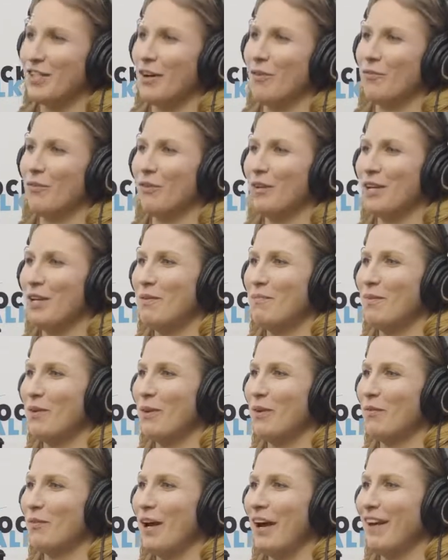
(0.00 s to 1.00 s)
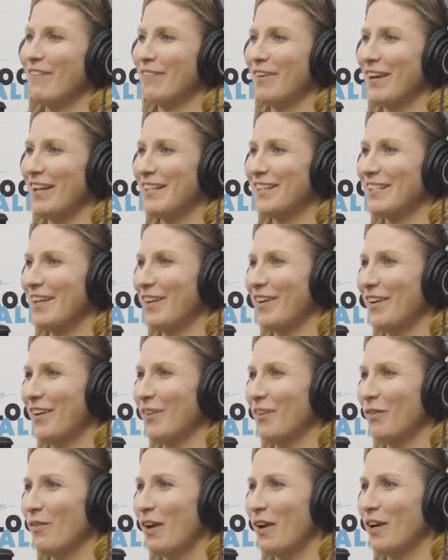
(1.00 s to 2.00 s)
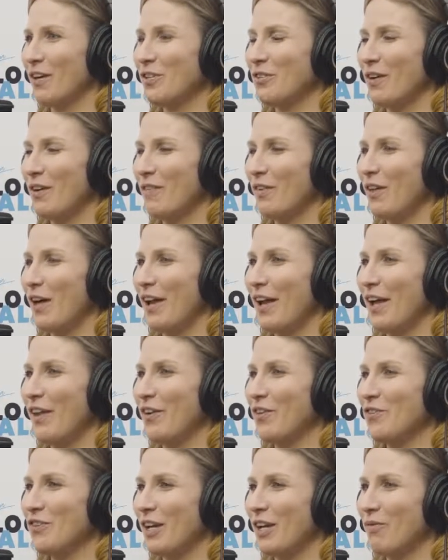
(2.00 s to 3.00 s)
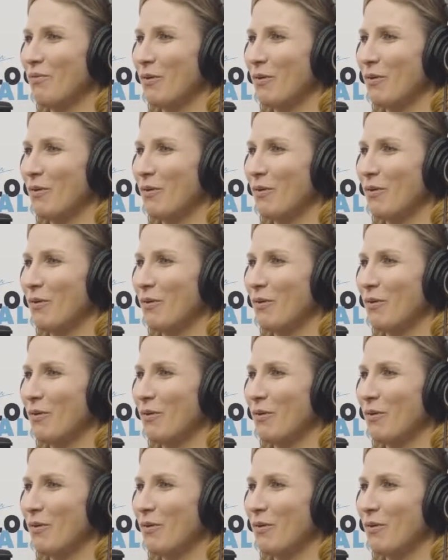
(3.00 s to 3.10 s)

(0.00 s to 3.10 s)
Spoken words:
that will keep you right in front and center in Little Rock, because you have a lot of energy,